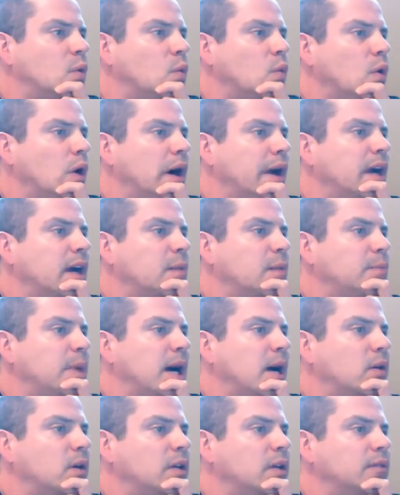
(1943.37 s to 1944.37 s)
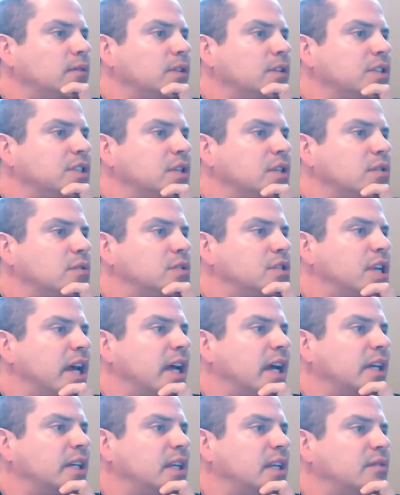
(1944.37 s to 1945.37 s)
Why are powerlifters so
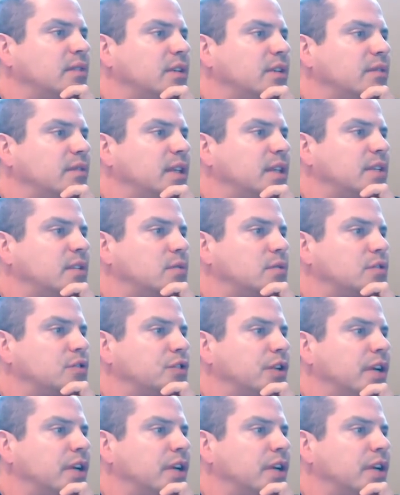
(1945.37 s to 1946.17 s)
jacked even if they don't